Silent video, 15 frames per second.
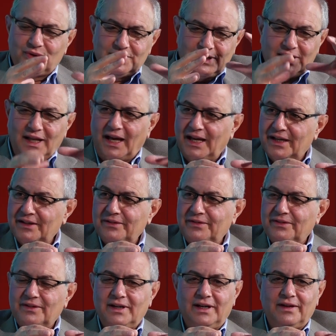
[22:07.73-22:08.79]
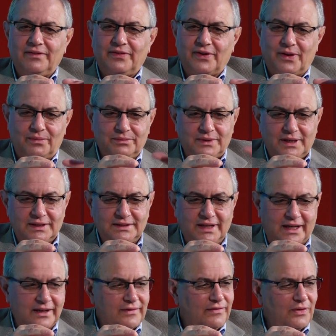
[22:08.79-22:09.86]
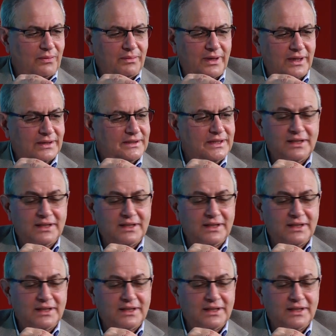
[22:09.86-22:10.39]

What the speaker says: for the life, starting from a